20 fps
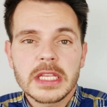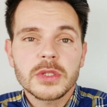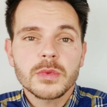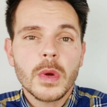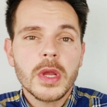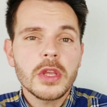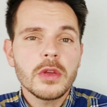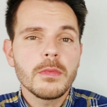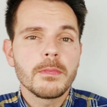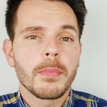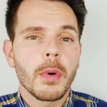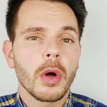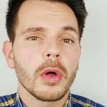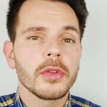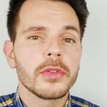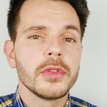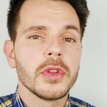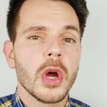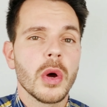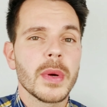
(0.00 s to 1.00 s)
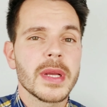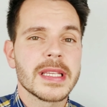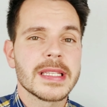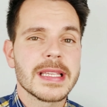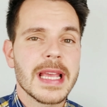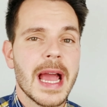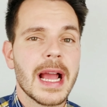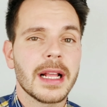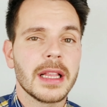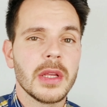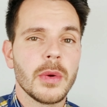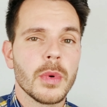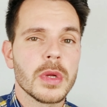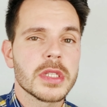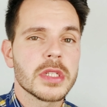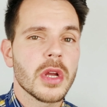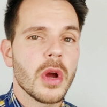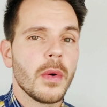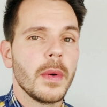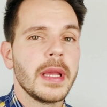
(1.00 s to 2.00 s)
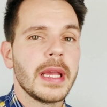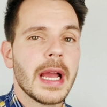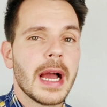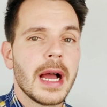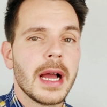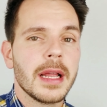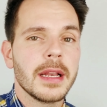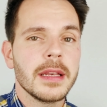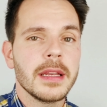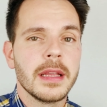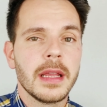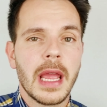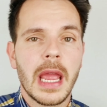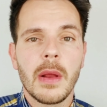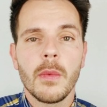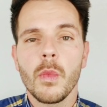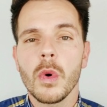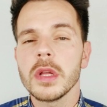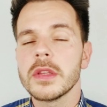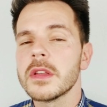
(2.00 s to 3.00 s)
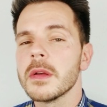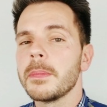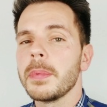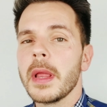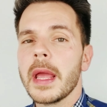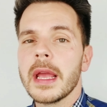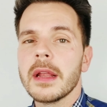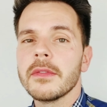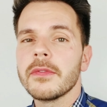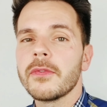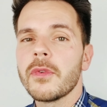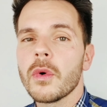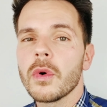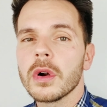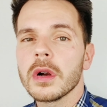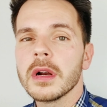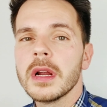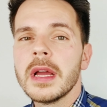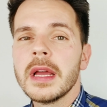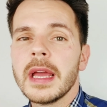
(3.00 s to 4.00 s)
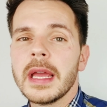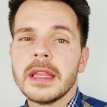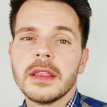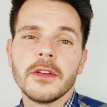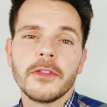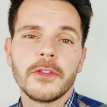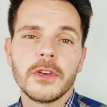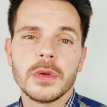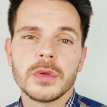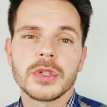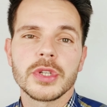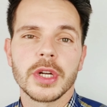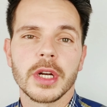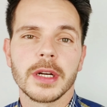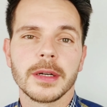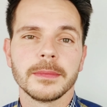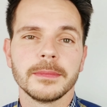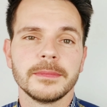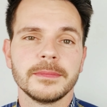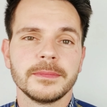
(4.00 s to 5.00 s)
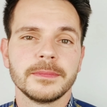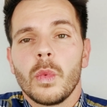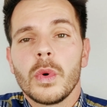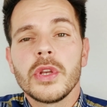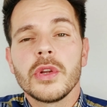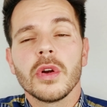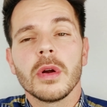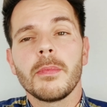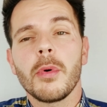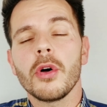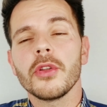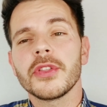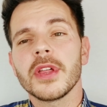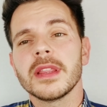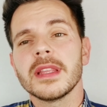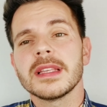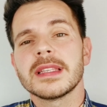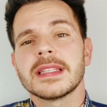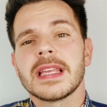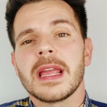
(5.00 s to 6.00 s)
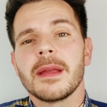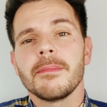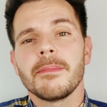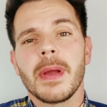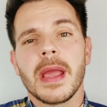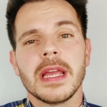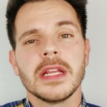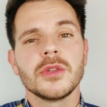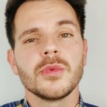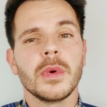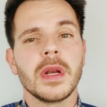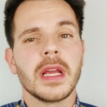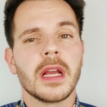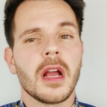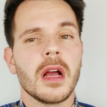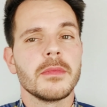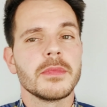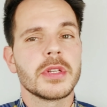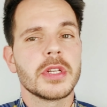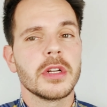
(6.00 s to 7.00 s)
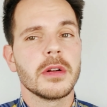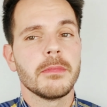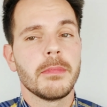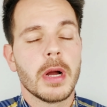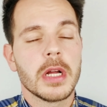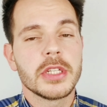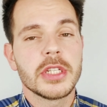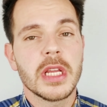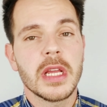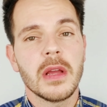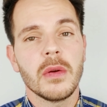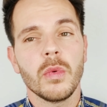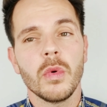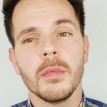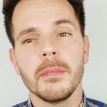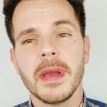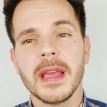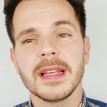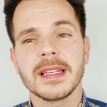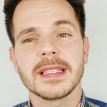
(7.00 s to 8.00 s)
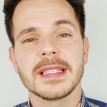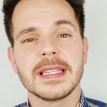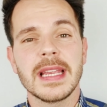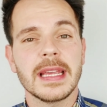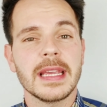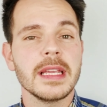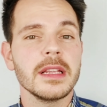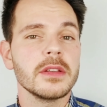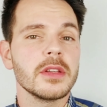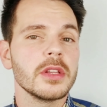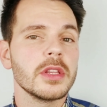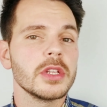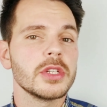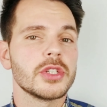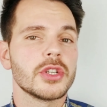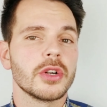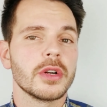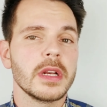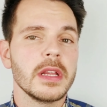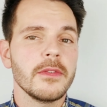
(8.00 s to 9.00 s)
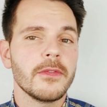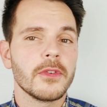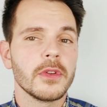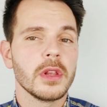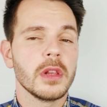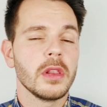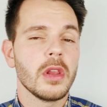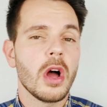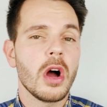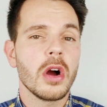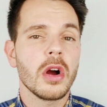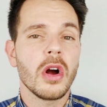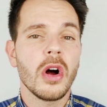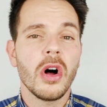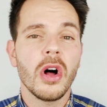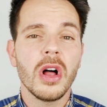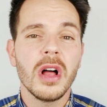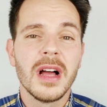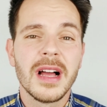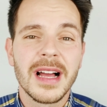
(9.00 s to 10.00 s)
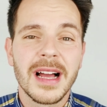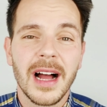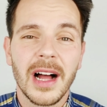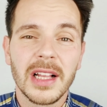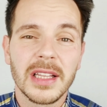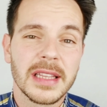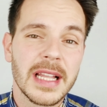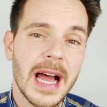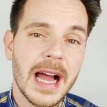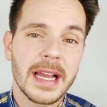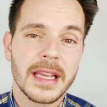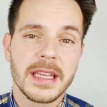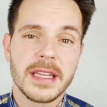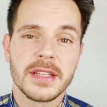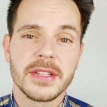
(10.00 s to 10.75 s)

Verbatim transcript: This way you both know exactly what's going on and what to plan for in the future. When you're both on the same page when it comes to your budget, it will make sticking to the journey for the long haul a lot